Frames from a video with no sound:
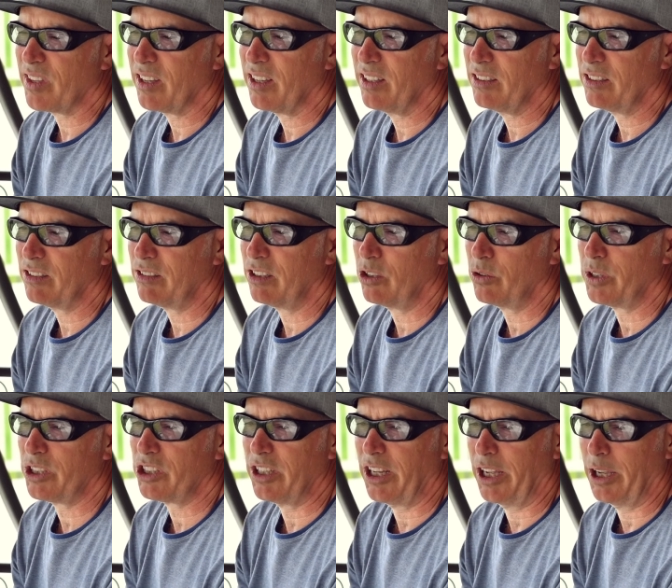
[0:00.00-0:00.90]
It's a good
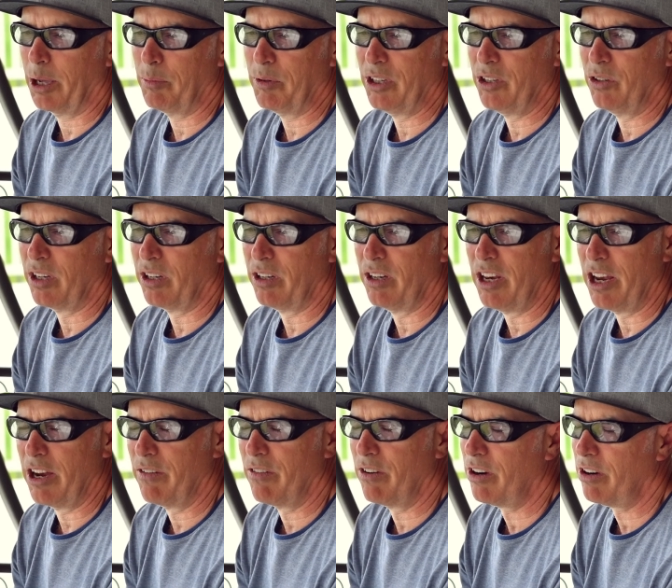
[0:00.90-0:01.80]
question. I, I mean,
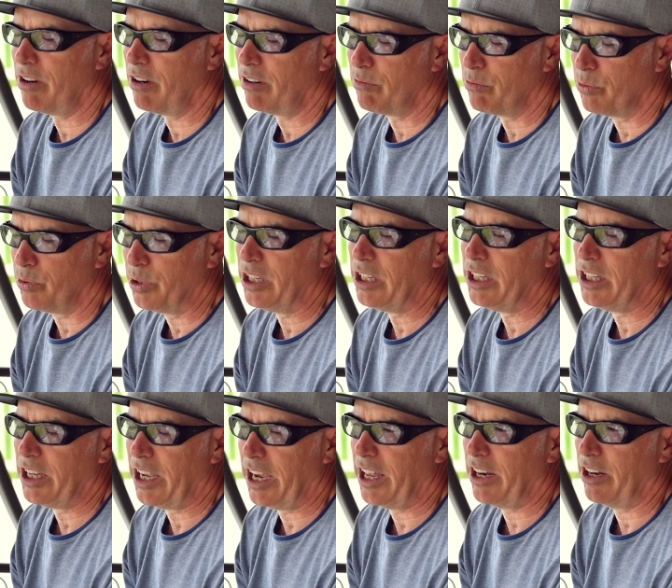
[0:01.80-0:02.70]
never
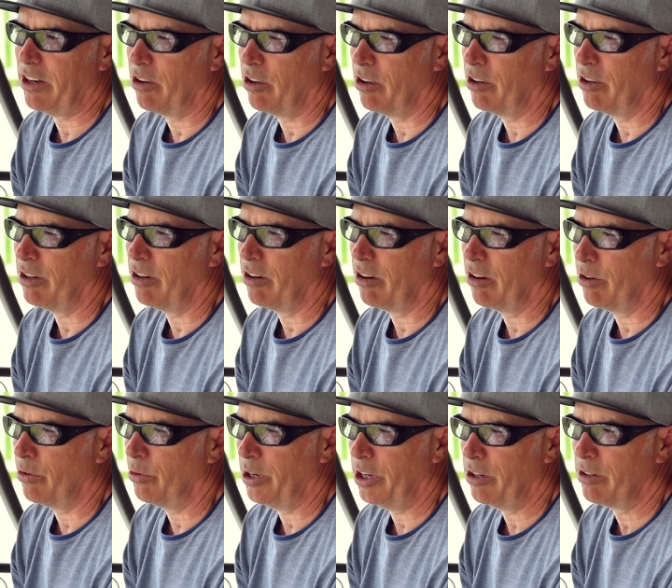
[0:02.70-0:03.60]
really had it on
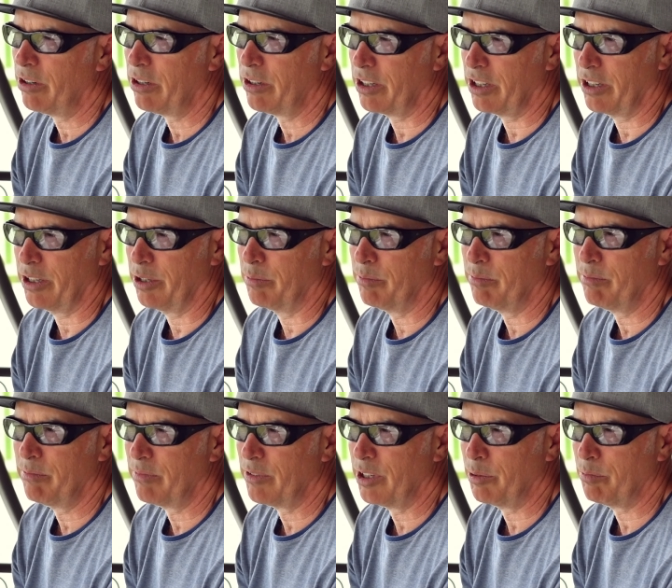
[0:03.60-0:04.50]
our radar to
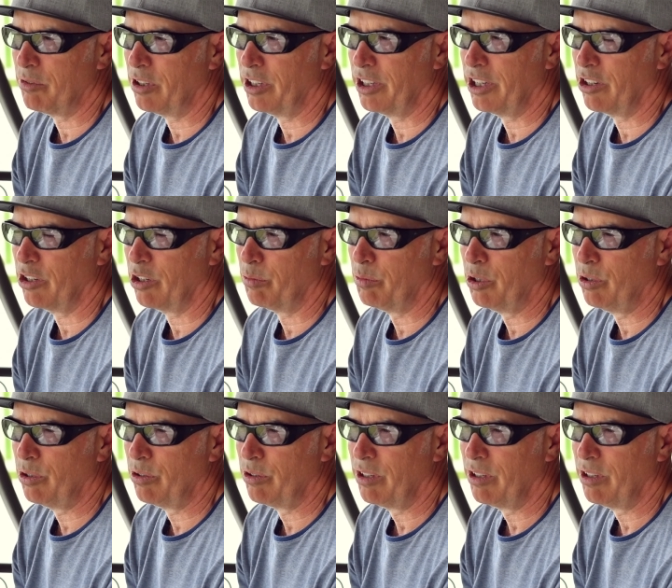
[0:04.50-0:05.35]
come up to the Cariboo